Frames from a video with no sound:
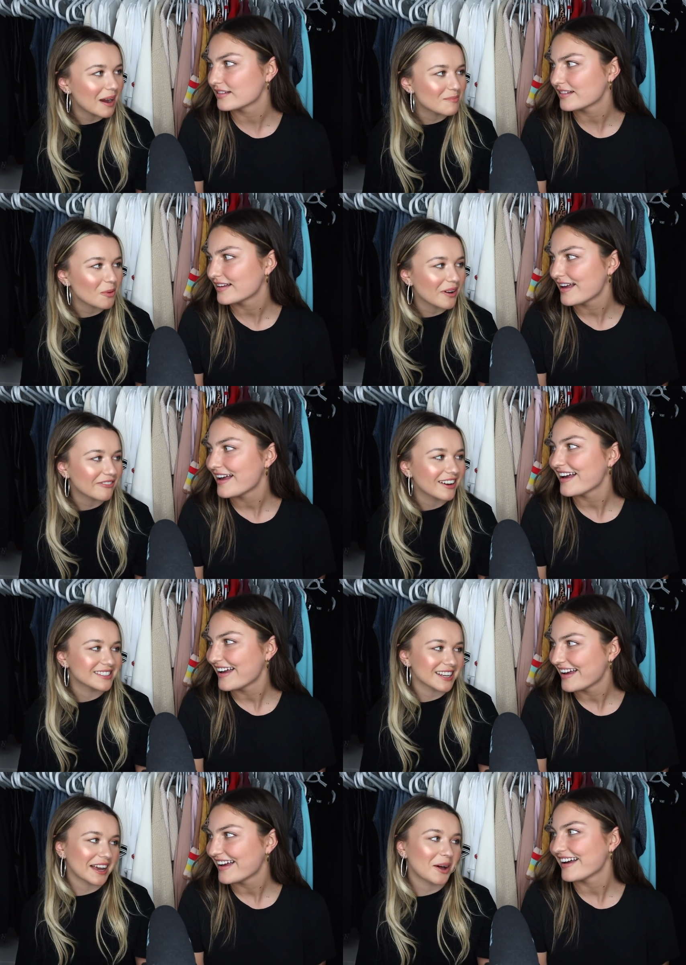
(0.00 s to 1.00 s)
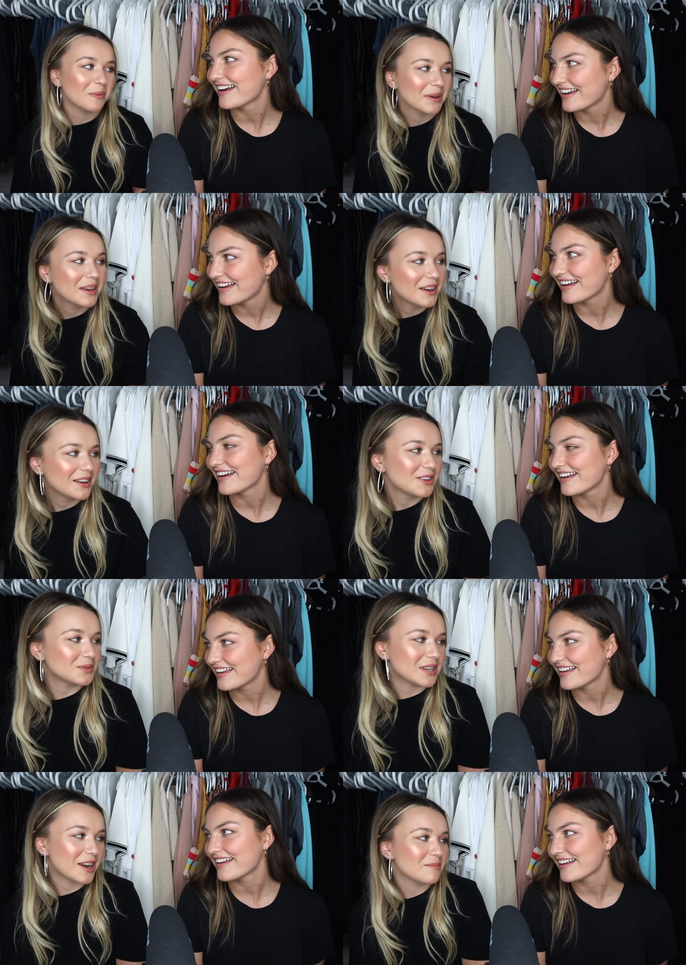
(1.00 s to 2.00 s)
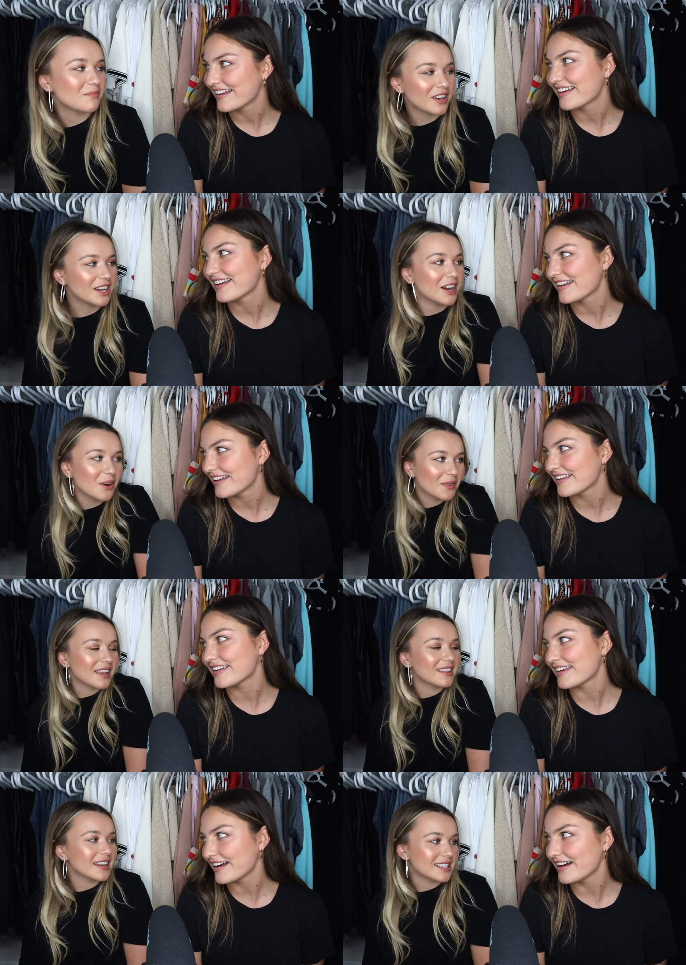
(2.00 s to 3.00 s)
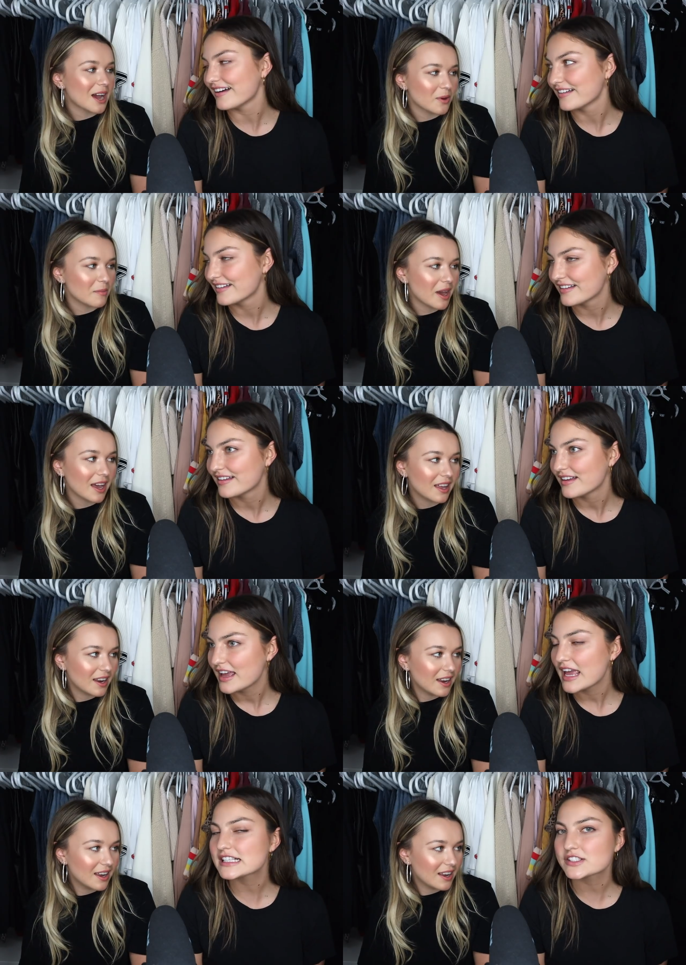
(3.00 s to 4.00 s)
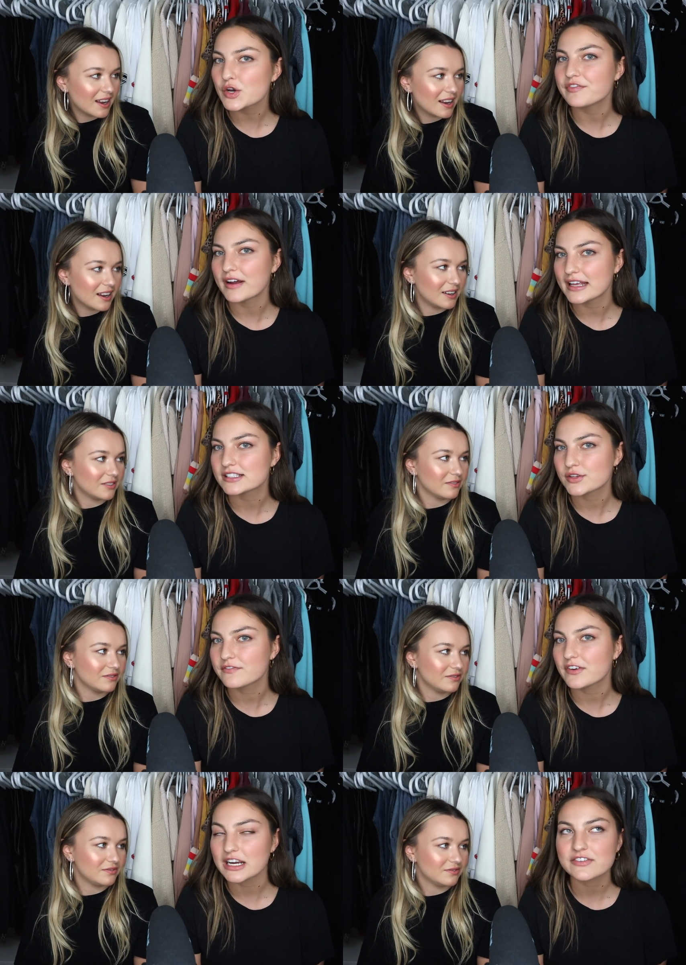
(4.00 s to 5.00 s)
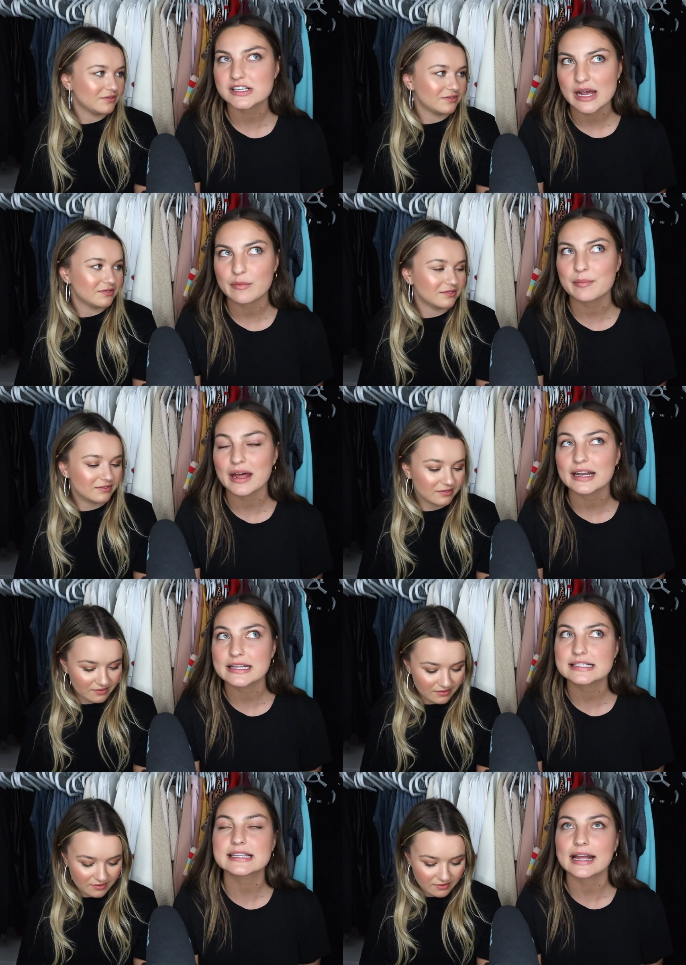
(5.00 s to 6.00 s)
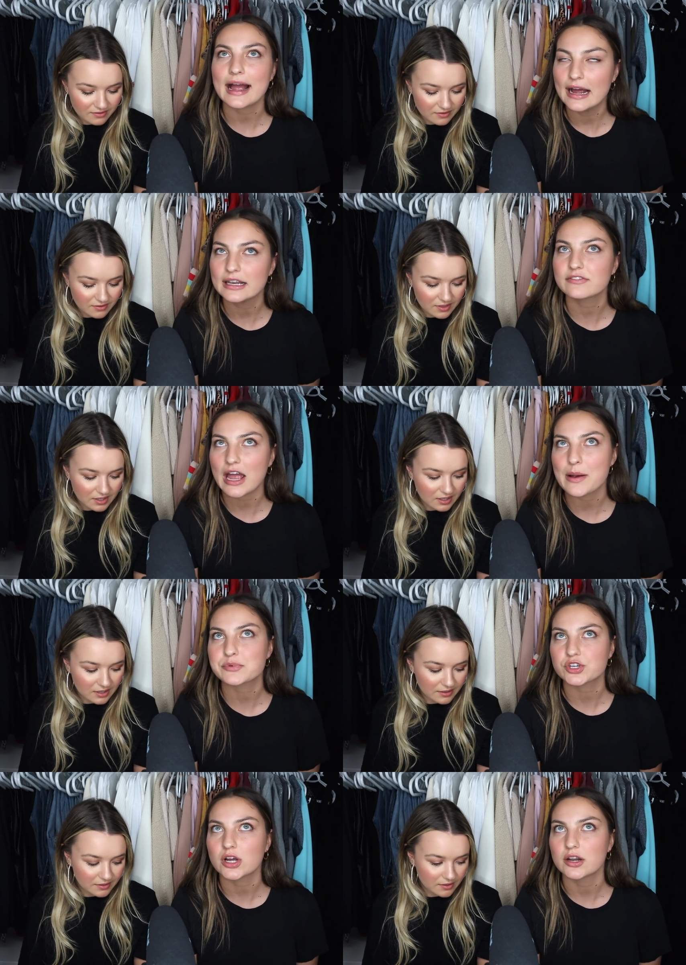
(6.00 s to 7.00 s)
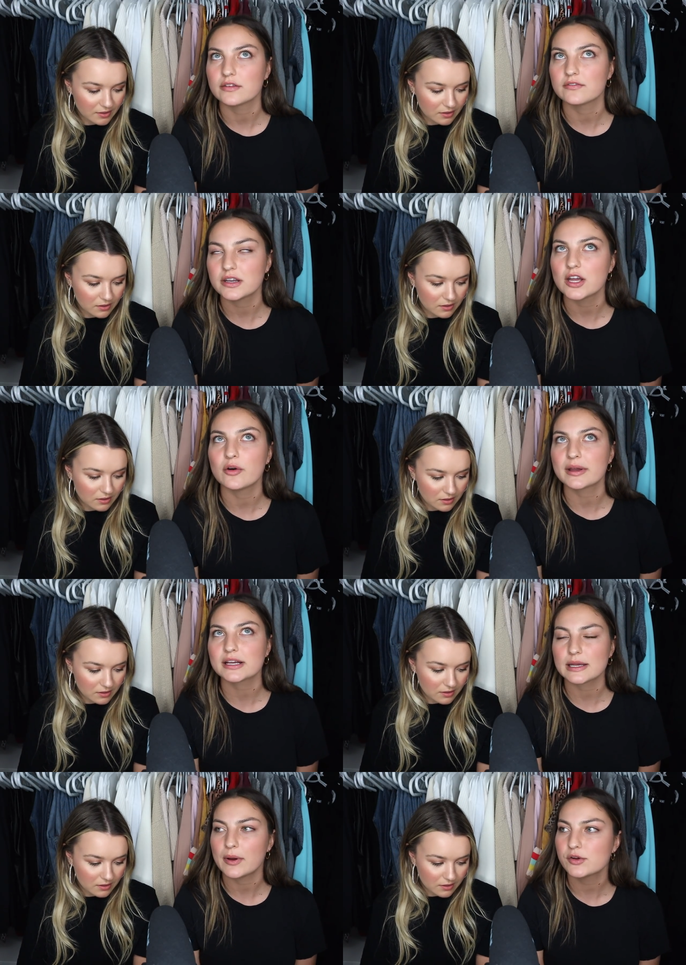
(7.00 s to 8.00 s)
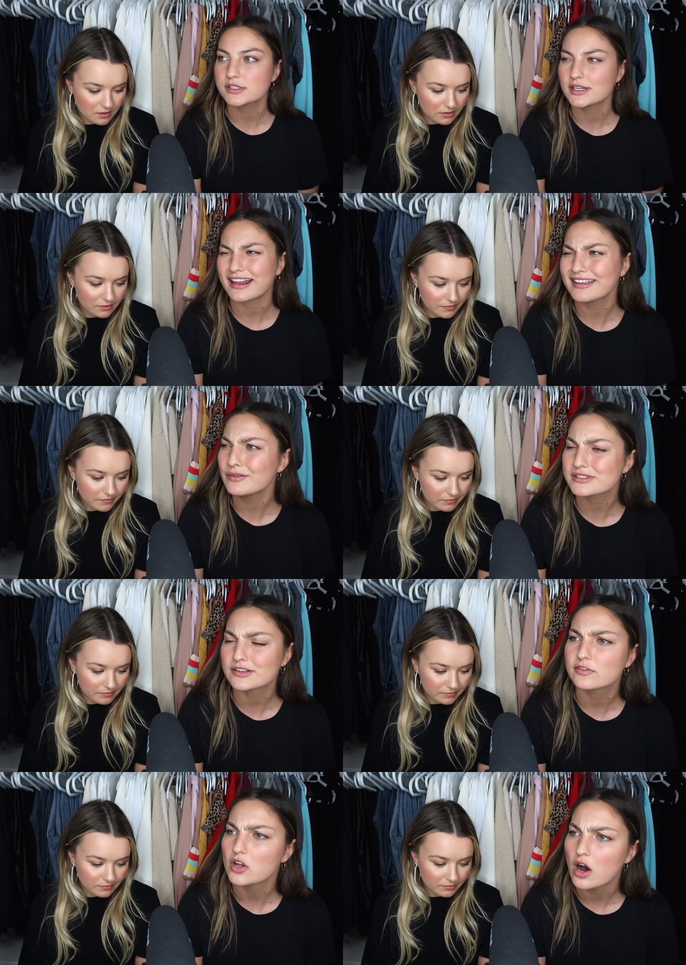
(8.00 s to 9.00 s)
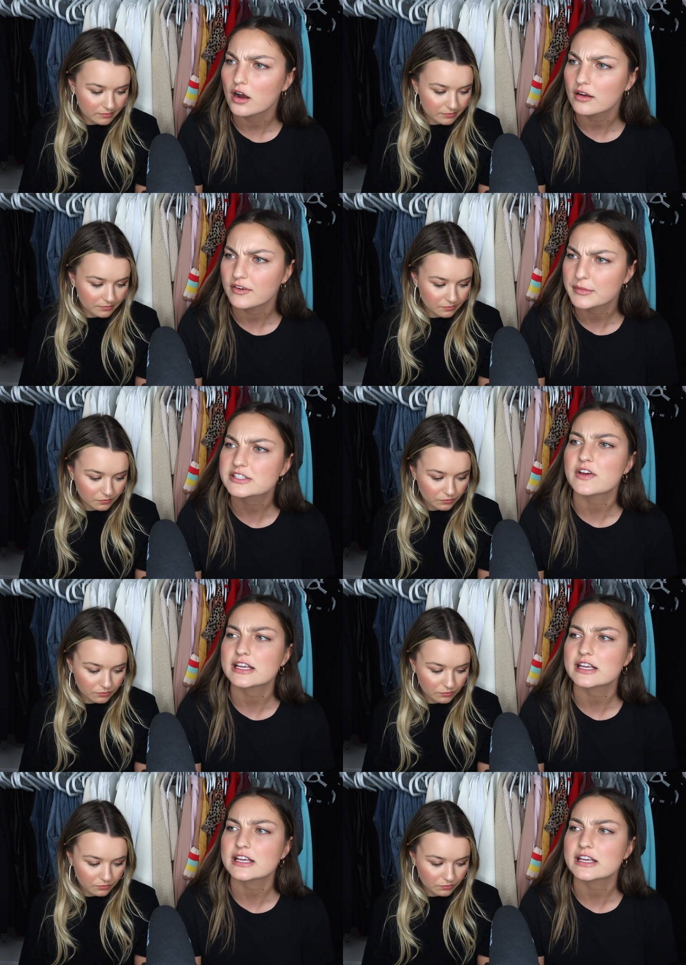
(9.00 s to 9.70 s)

Speaker 1: my boyfriend, to help you take a video, and then yeah. that's how we met.
Speaker 2: It's so funny. So the very first time we met, it is like kind of captured on video because I posted. I think it was a vlog from this